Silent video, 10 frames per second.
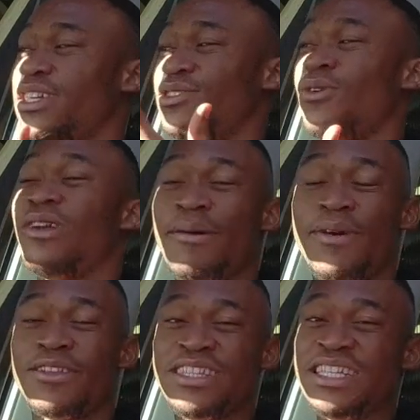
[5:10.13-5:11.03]
it's all
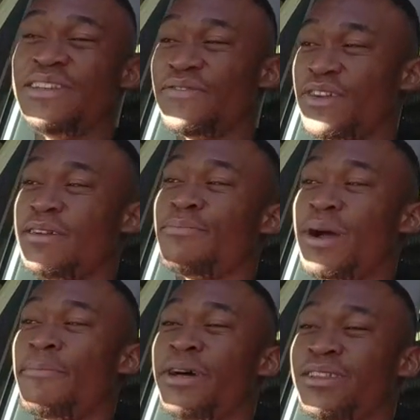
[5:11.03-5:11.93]
about the front
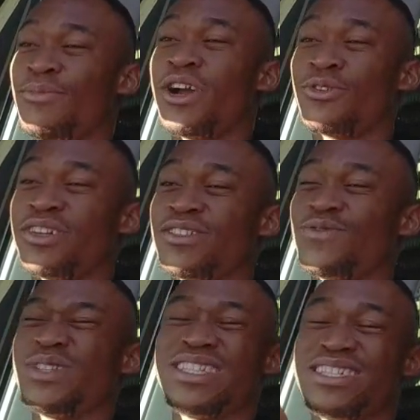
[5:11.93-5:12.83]
bumper, the more
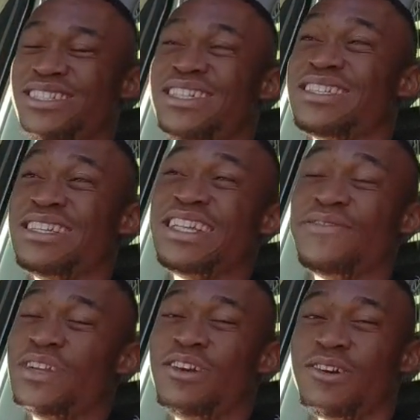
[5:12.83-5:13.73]
aggressive, which doesn't
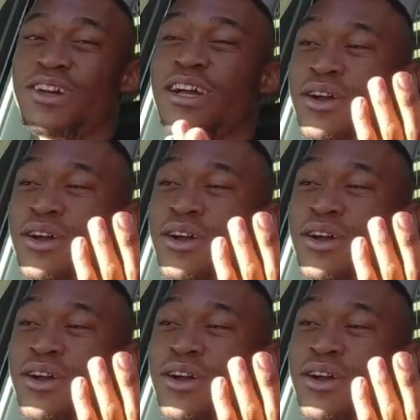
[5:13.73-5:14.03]
even look